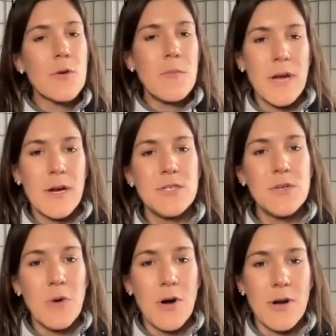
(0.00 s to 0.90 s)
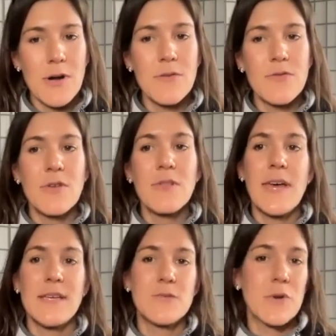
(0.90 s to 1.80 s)
prepared you are, the
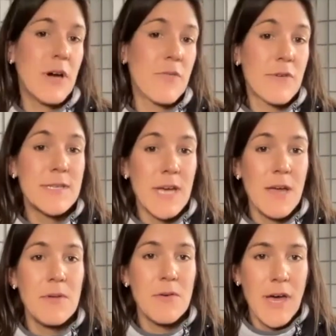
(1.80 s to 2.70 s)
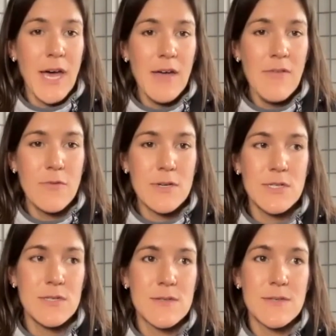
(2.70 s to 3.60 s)
less recovery time you'll have, which
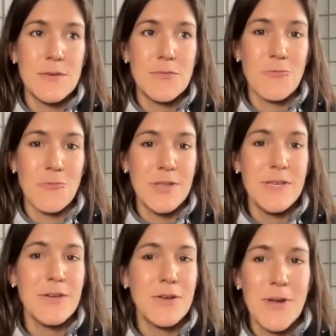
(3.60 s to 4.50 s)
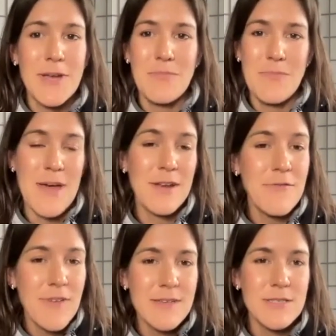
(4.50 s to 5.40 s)
is really a great
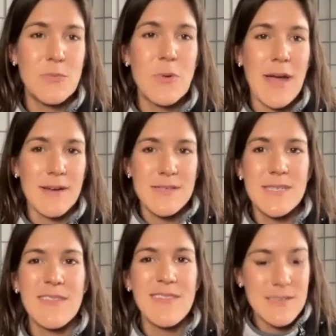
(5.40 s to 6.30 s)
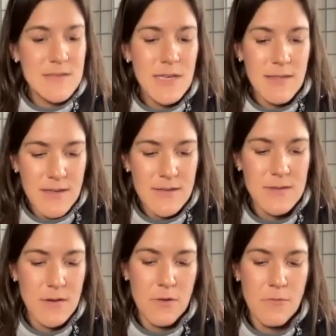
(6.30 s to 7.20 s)
benefit to practicing things like
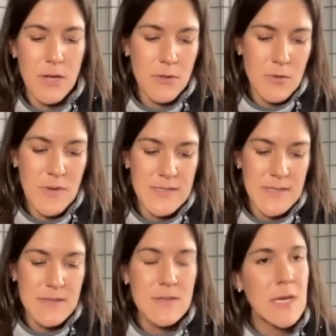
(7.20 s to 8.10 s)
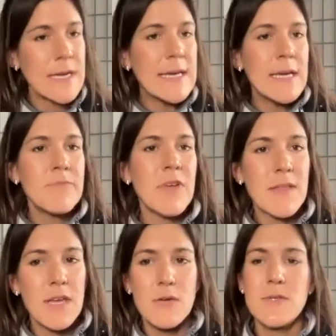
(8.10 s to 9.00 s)
this on a regular basis. And
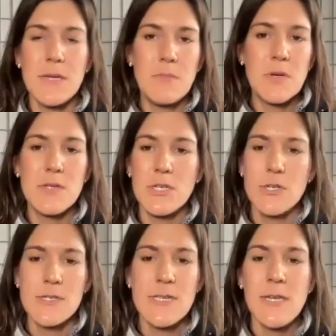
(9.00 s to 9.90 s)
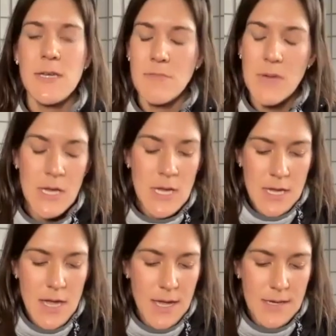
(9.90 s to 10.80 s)
like you said, building your team.
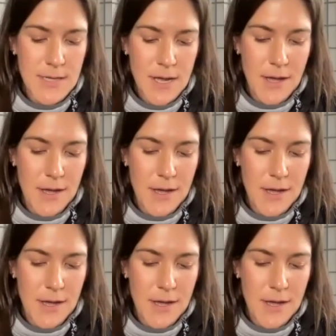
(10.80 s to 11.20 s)
And